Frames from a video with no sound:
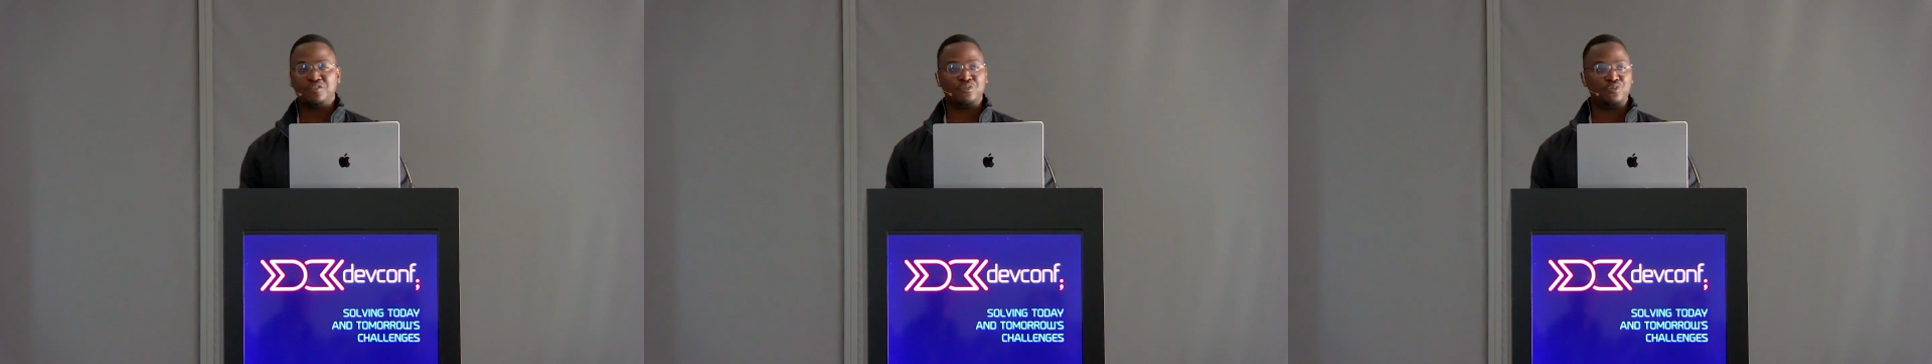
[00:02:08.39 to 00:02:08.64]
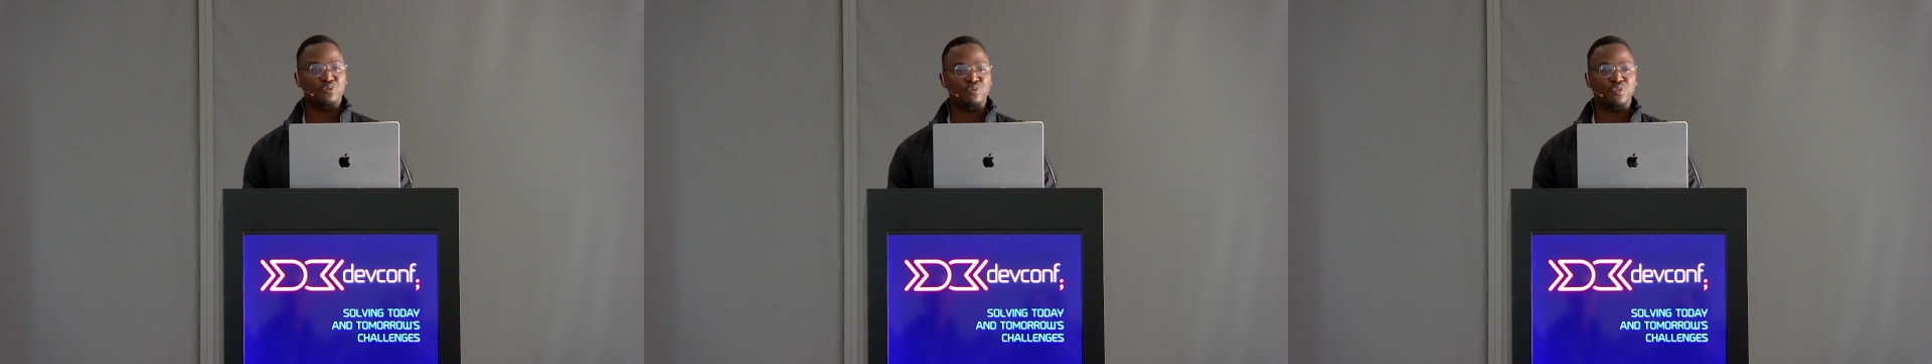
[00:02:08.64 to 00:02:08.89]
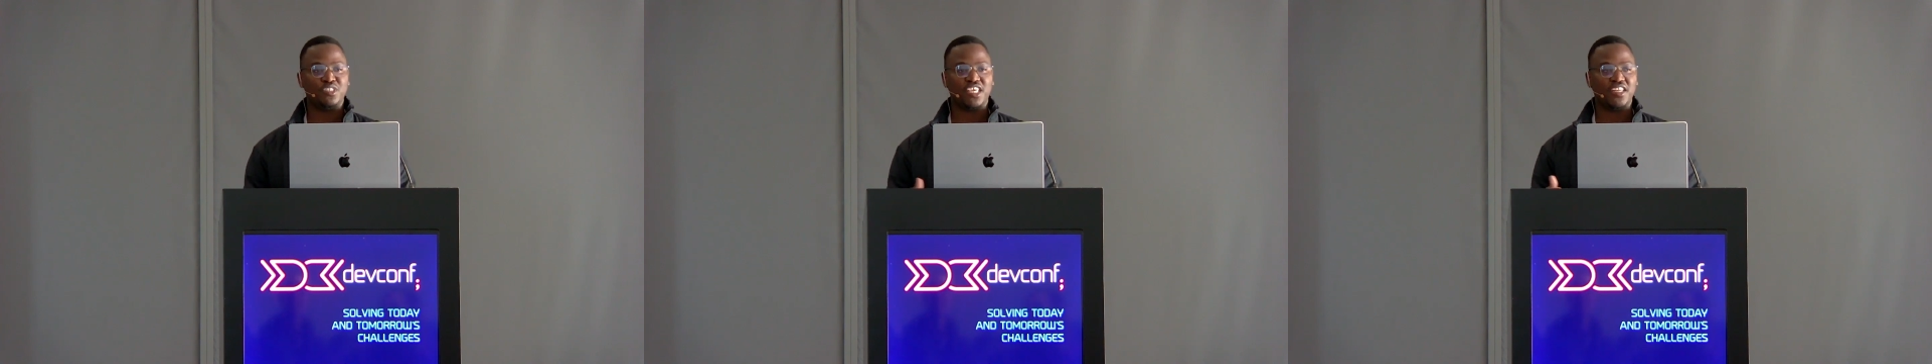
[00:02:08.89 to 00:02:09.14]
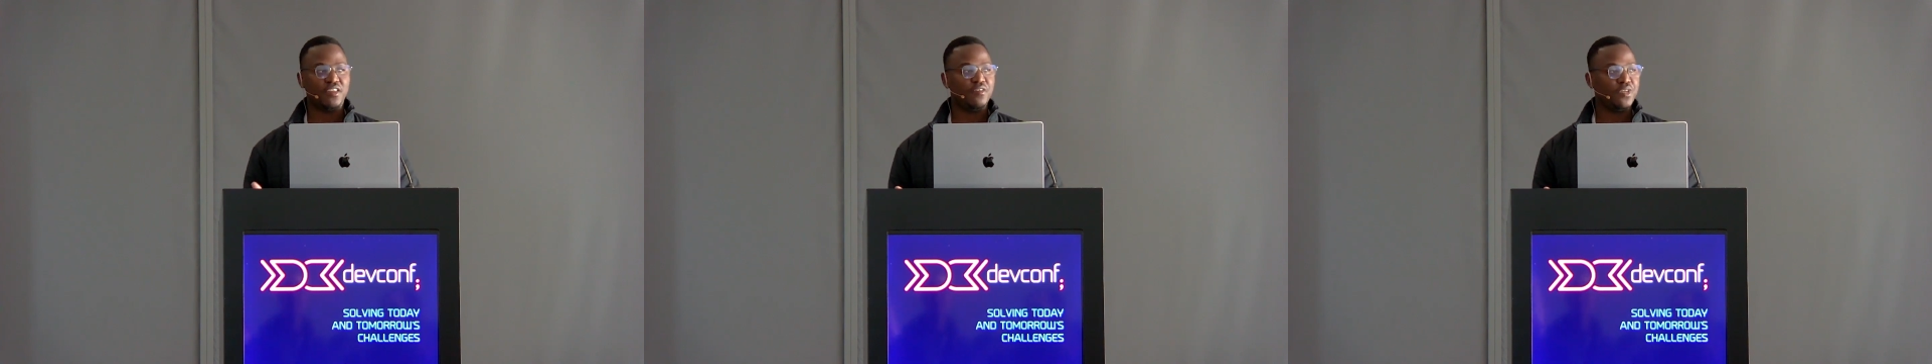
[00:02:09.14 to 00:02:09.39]
used to use
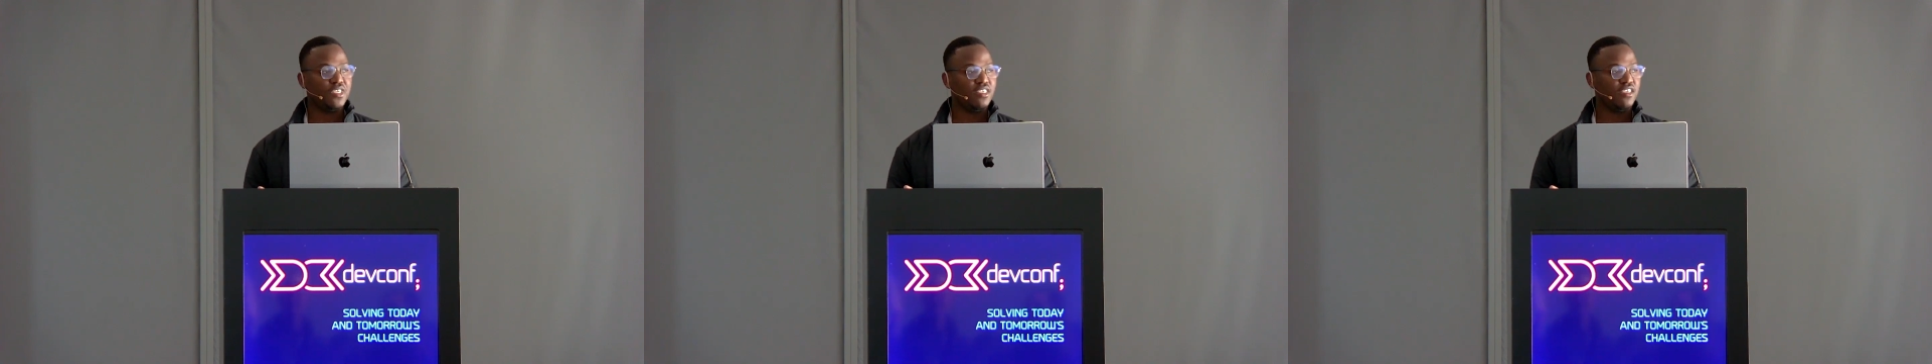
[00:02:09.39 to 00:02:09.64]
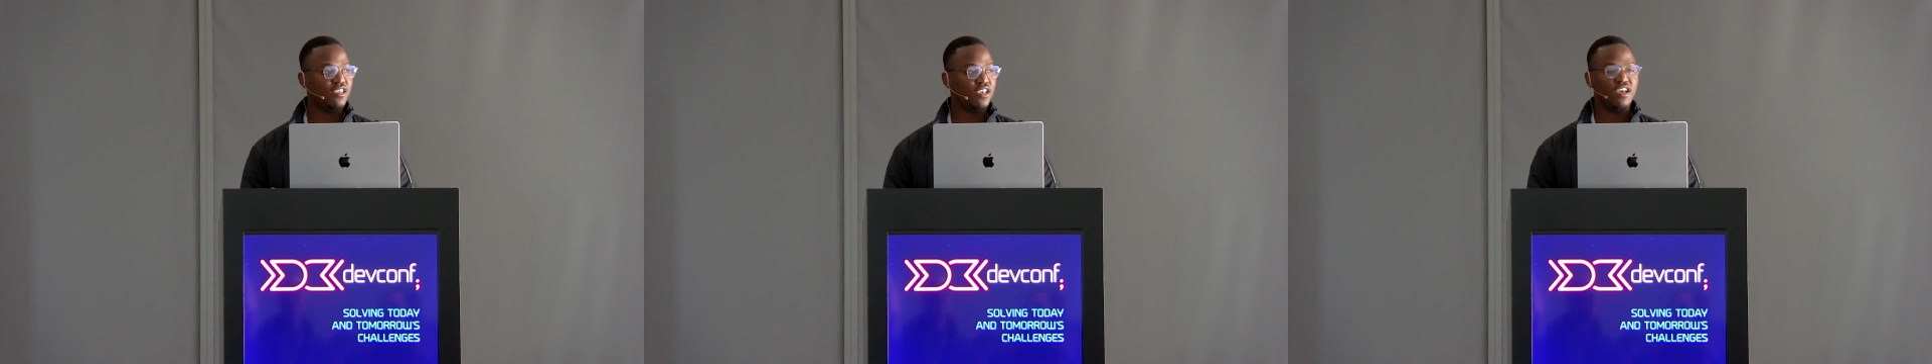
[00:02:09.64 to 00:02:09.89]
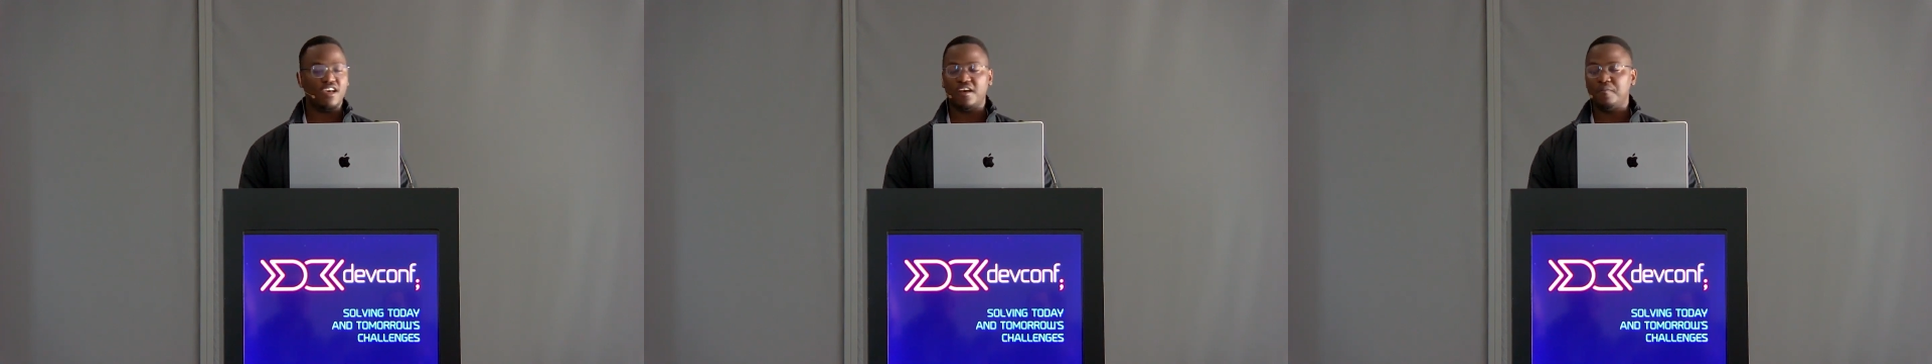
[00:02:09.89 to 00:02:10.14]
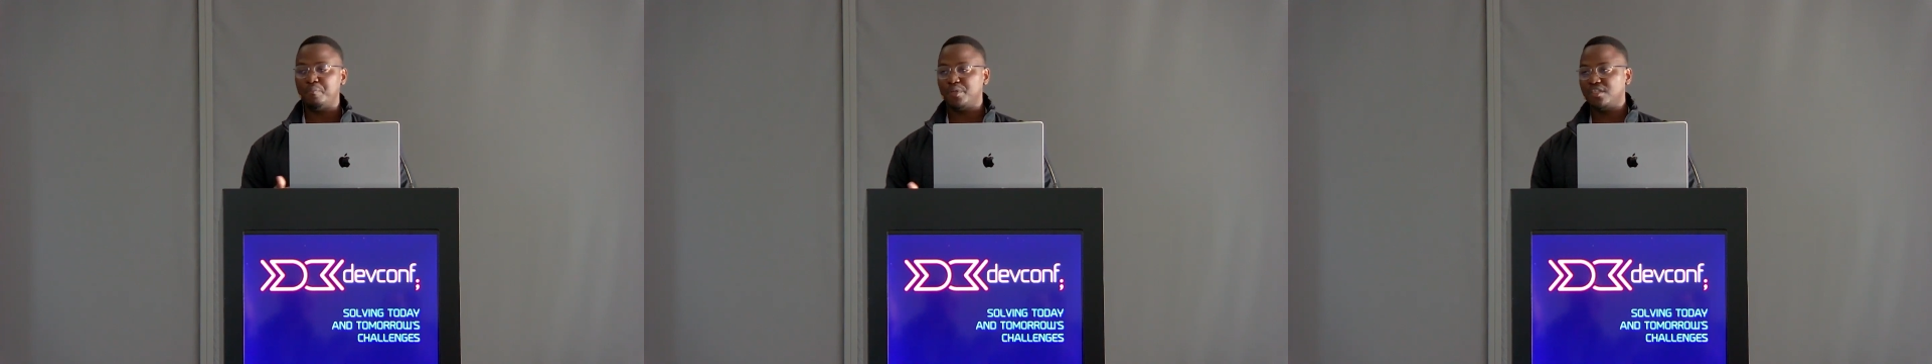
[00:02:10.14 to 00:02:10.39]
canary
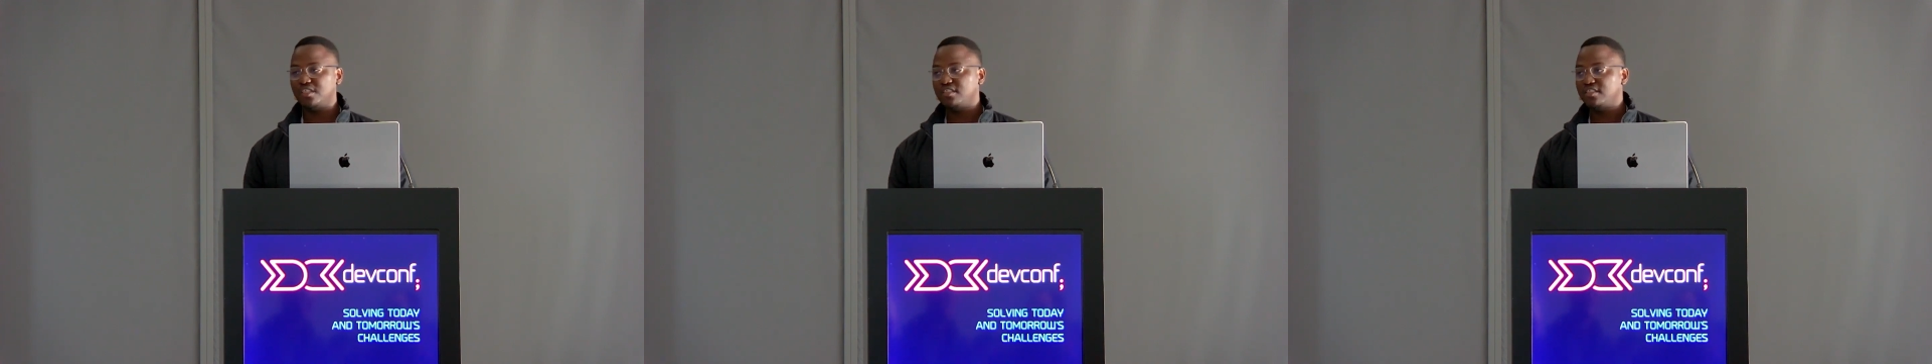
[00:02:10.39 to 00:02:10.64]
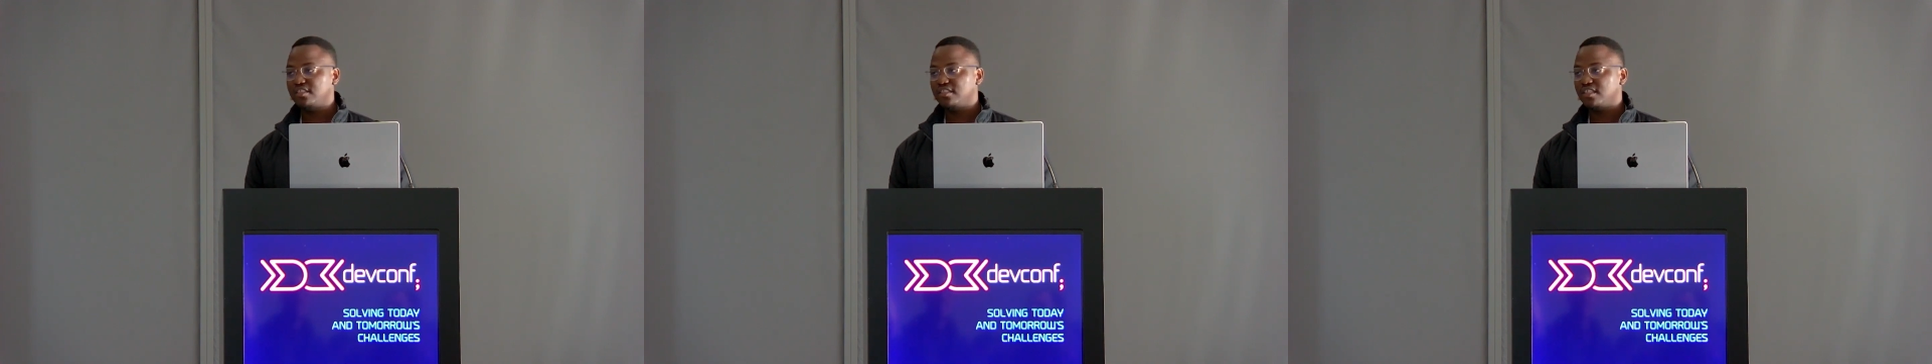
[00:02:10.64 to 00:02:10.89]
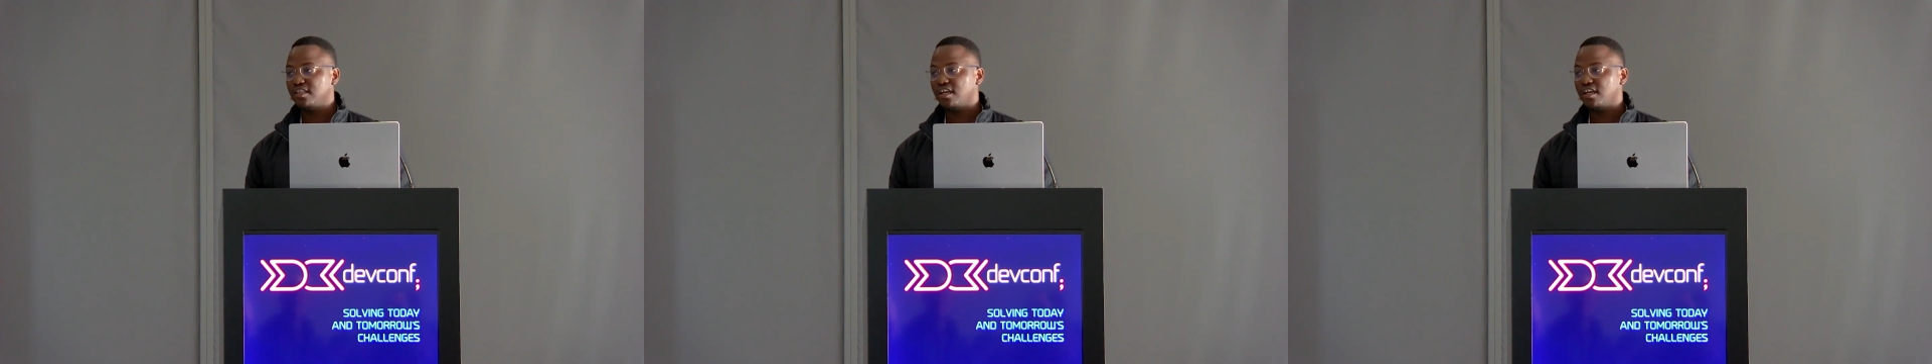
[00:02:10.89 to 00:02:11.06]
birds